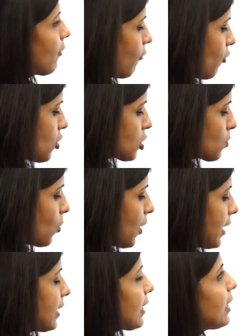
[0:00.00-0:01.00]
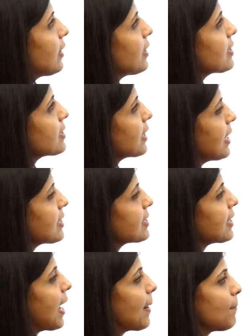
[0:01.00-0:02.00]
the first point in this
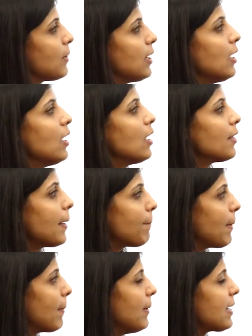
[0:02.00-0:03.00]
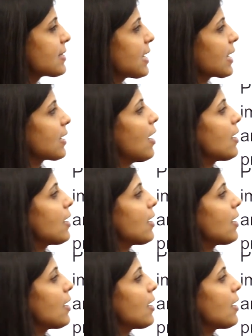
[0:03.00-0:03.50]
case can be that public sector